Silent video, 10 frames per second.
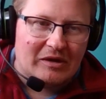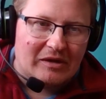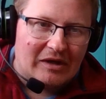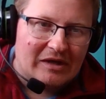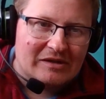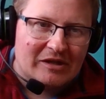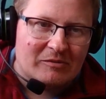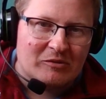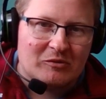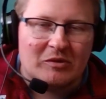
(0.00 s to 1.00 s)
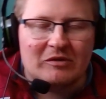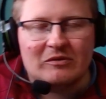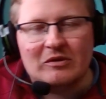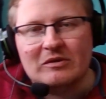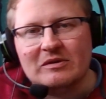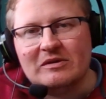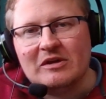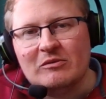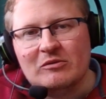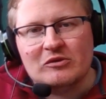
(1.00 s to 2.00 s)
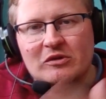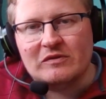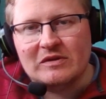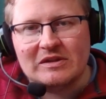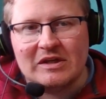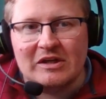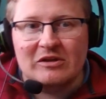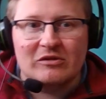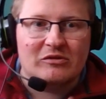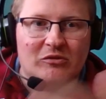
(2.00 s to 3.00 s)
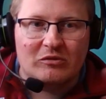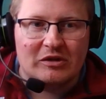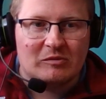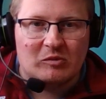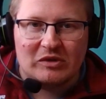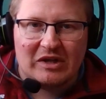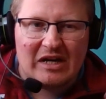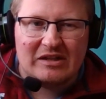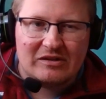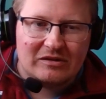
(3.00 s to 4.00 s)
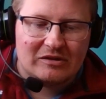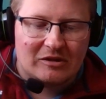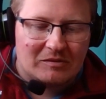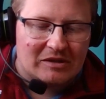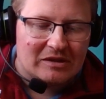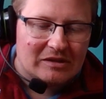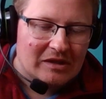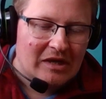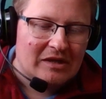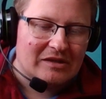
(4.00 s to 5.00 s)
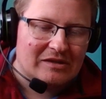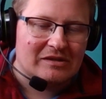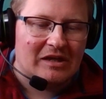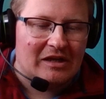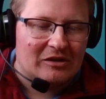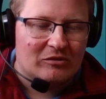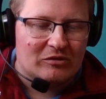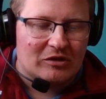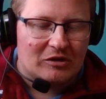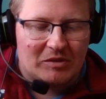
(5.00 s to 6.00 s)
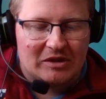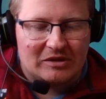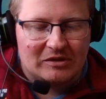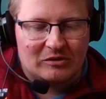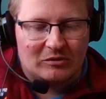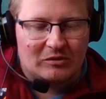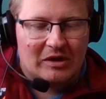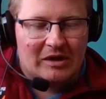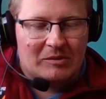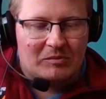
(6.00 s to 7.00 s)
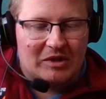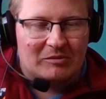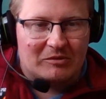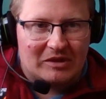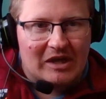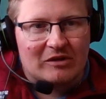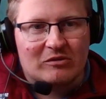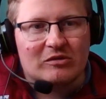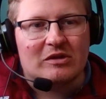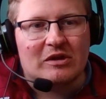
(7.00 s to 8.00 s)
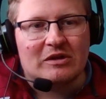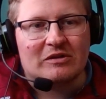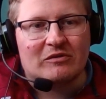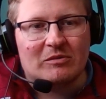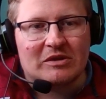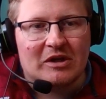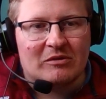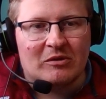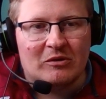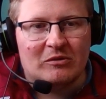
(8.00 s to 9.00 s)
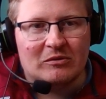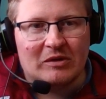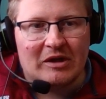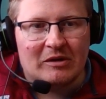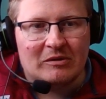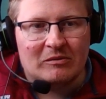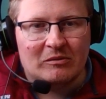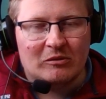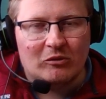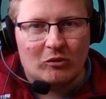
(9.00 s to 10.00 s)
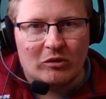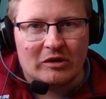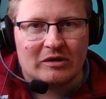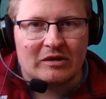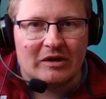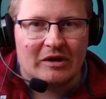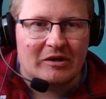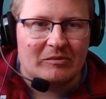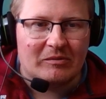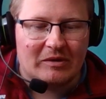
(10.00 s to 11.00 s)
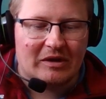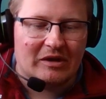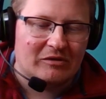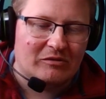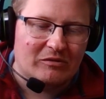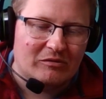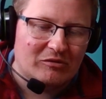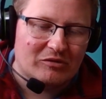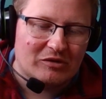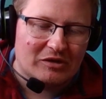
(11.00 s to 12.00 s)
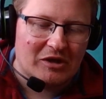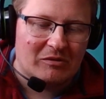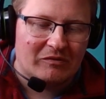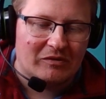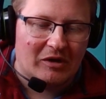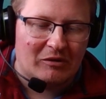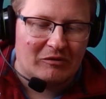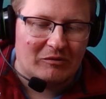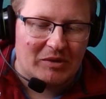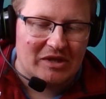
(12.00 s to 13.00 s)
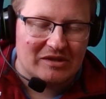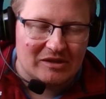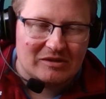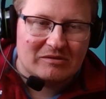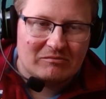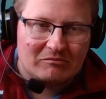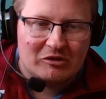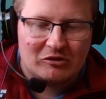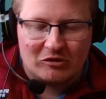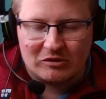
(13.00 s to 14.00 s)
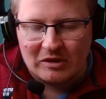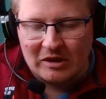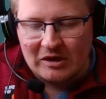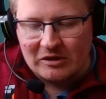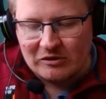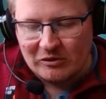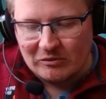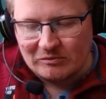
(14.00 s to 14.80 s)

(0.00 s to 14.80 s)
as in episode 1, I've got Town Halls off to the side, or totally exposed, like anti-3-star bases. This is an anti-2-star base, so being able to get 2 stars from a Town Hall lower, getting 2 stars out of a base is good. So